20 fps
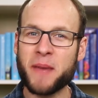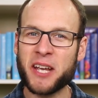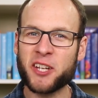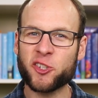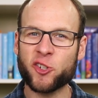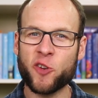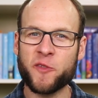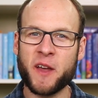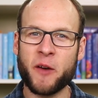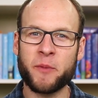to make
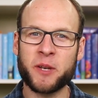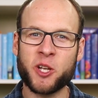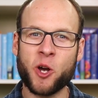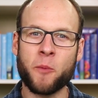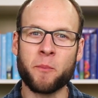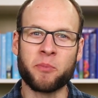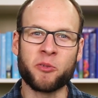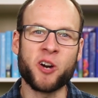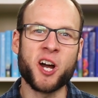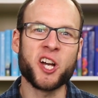sure that we
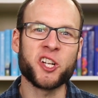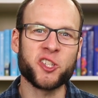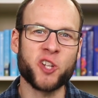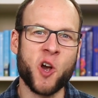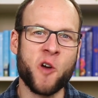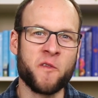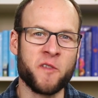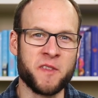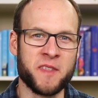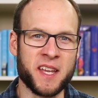don't brush
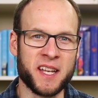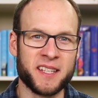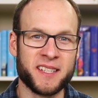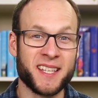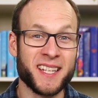over this.